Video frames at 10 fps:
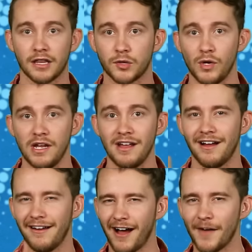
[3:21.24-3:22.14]
And three,
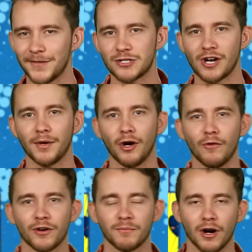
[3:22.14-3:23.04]
office drama
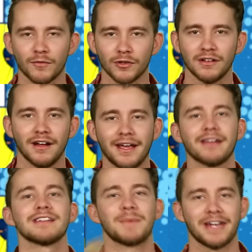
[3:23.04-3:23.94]
over at Marvel.
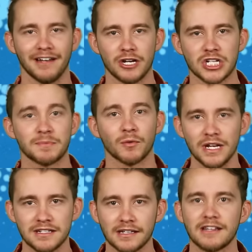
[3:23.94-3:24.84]
Again, speculations, but
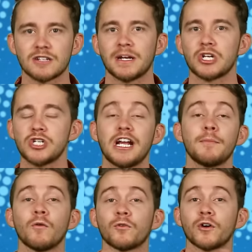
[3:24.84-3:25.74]
recently there's been a
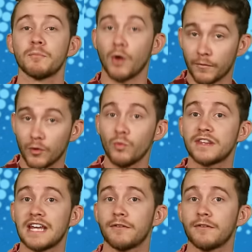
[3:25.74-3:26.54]
shakeup over at Marvel with